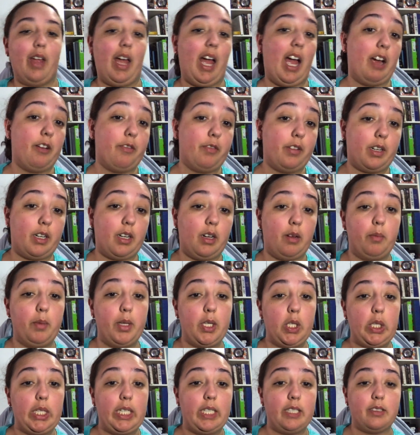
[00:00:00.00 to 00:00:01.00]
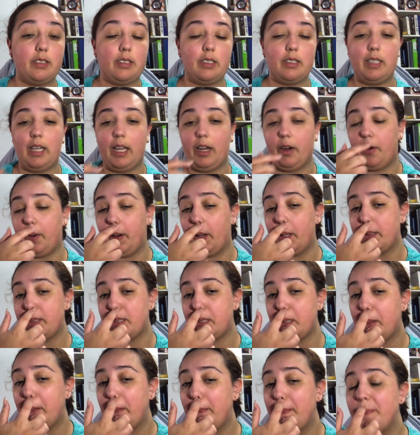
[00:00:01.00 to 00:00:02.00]
Africa, Middle East, in the areas.
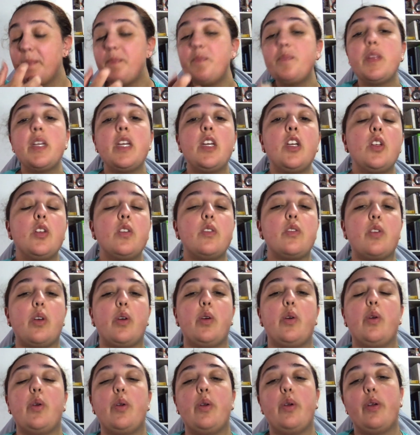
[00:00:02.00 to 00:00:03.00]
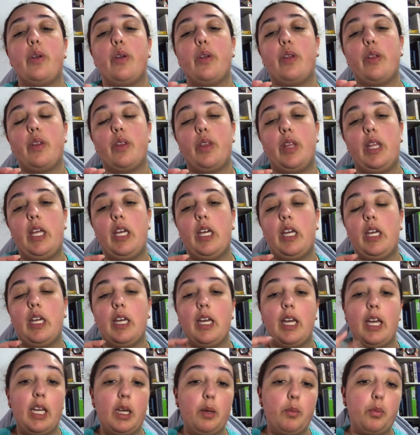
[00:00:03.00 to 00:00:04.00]
So the
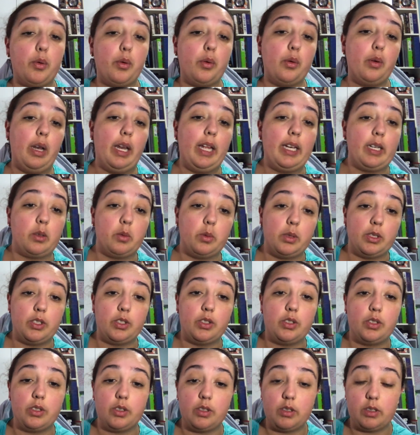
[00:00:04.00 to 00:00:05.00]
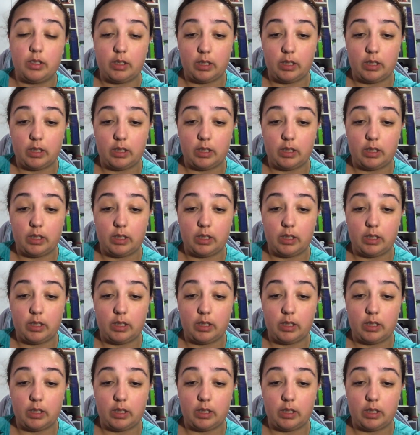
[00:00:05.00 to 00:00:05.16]
Hebrew language